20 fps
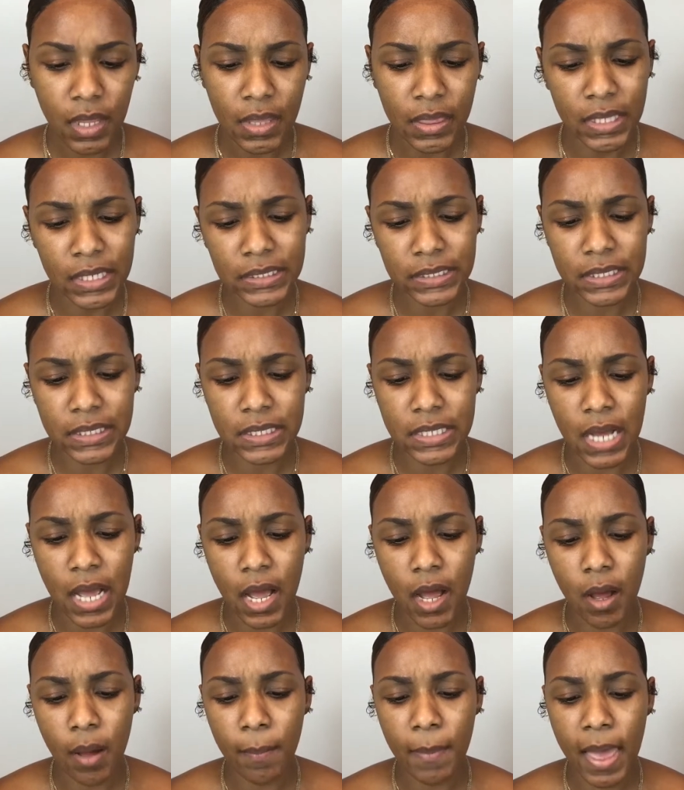This is the
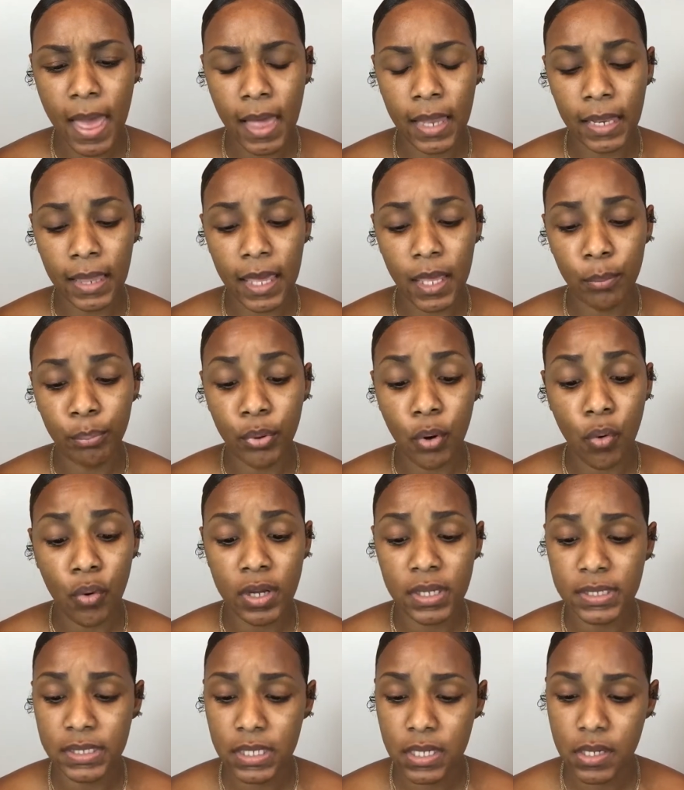LA Pro
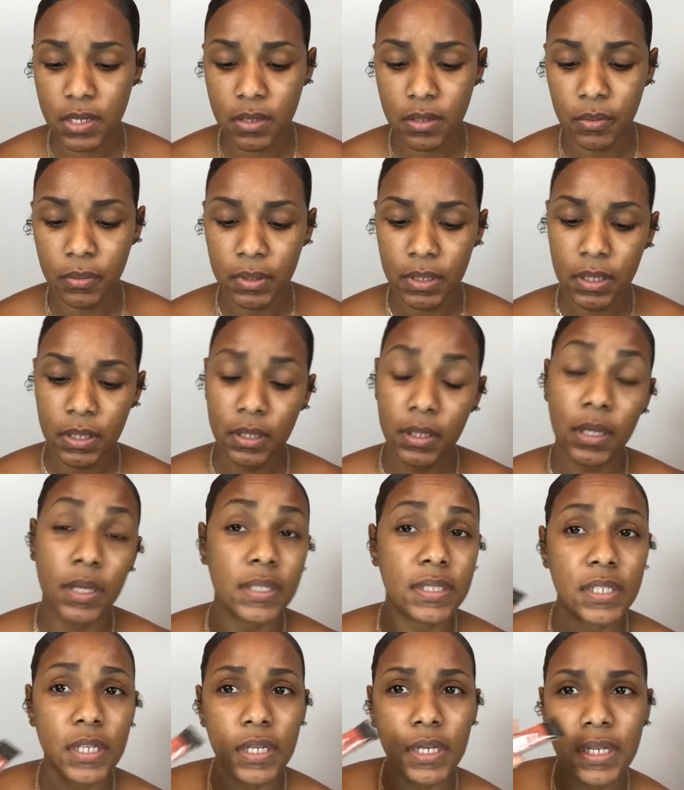
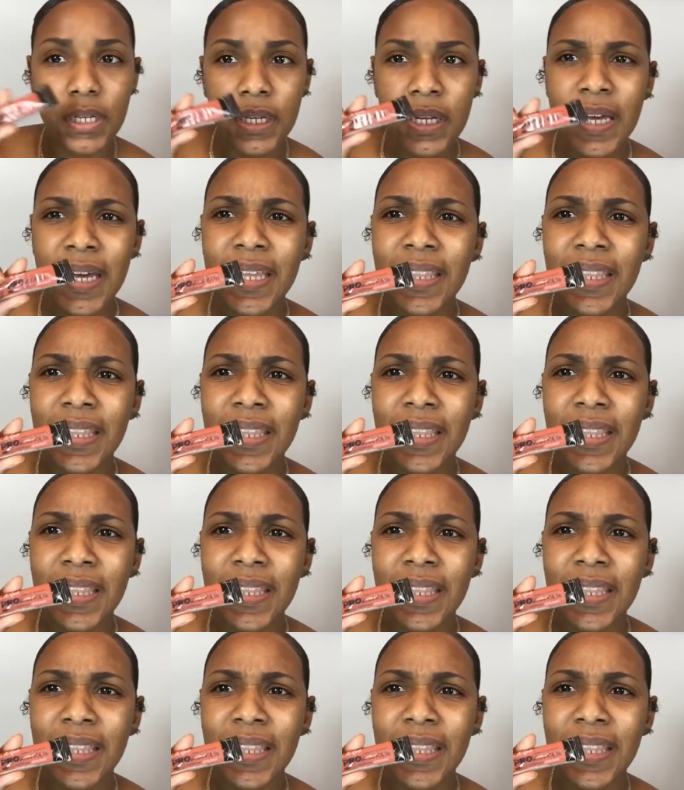Concealer.